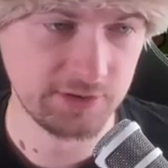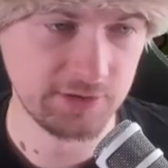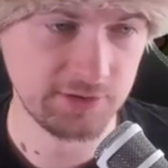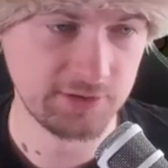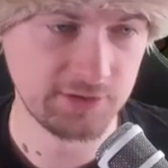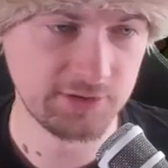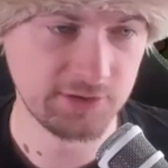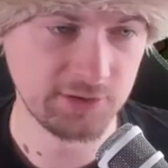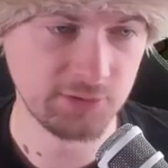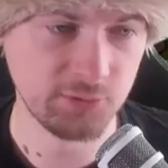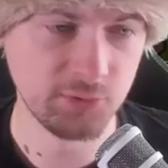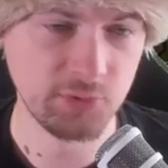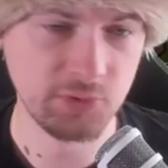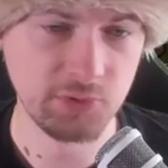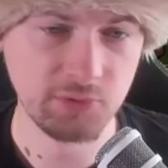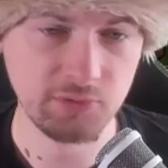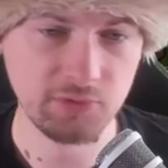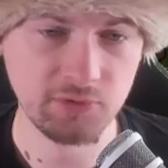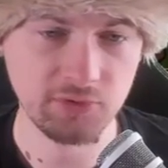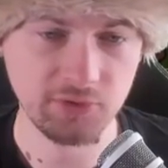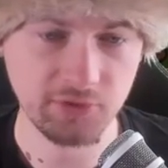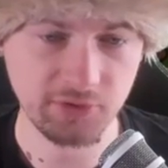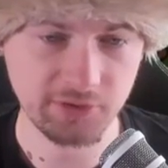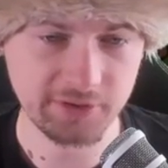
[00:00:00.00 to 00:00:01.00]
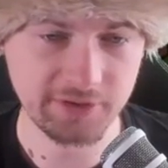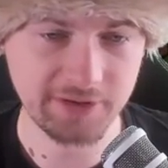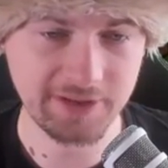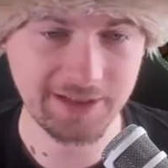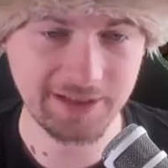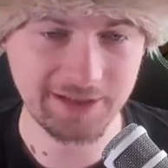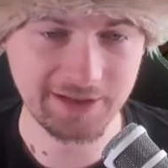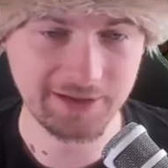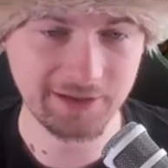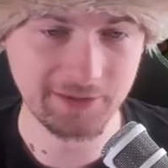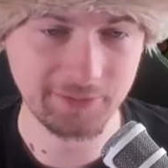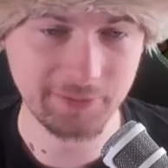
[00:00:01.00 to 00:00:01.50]
so we will not
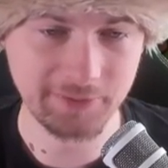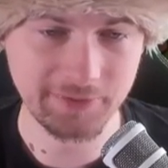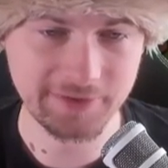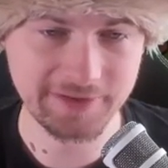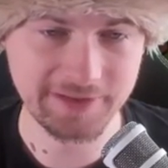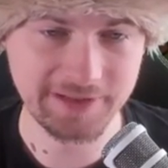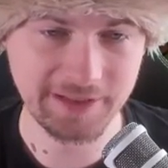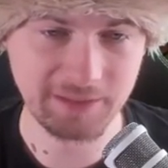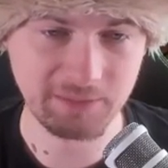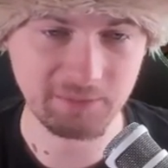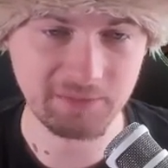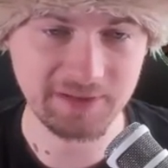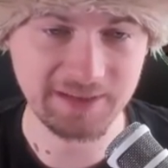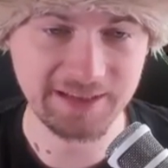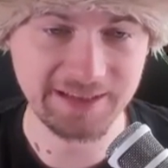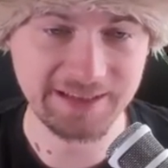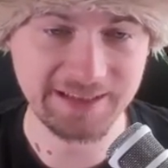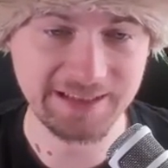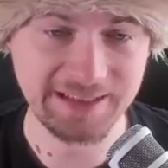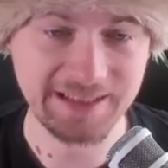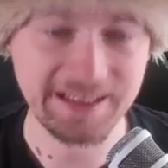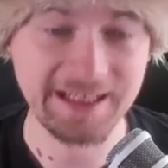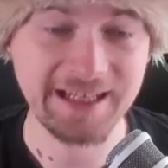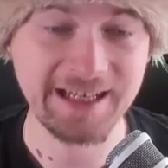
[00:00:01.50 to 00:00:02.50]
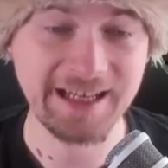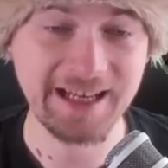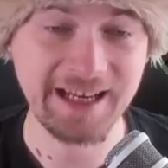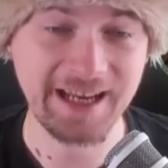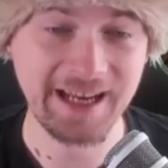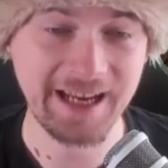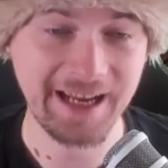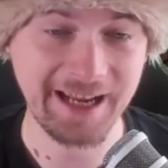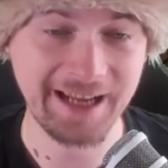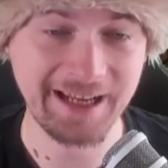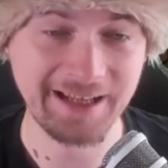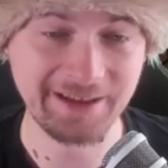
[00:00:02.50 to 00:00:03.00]
care about stability
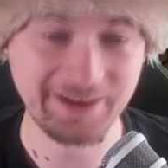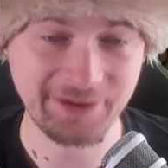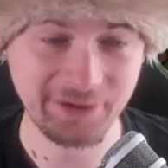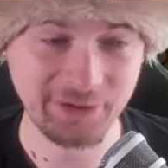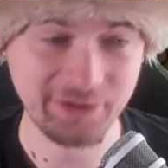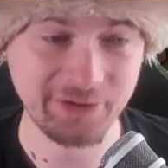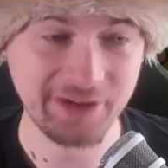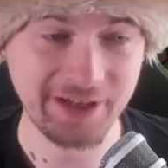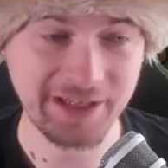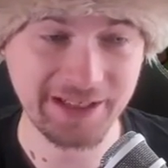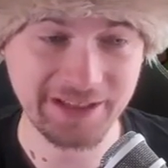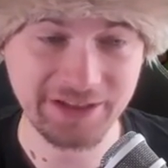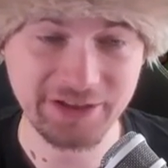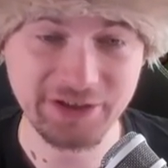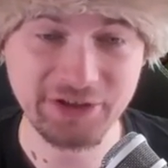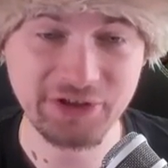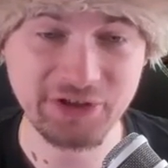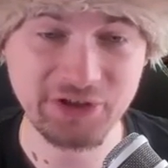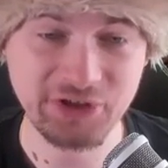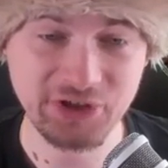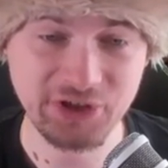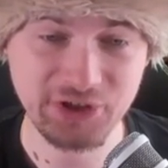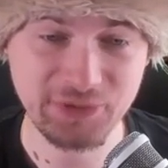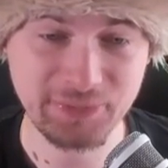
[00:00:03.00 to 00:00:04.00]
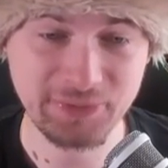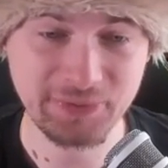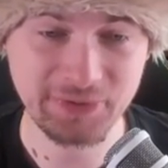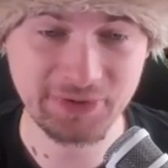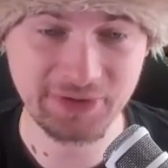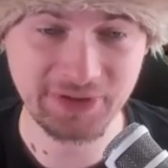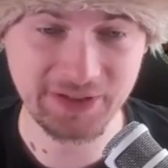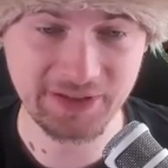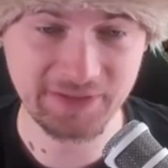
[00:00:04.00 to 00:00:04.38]
at all. I need cheaper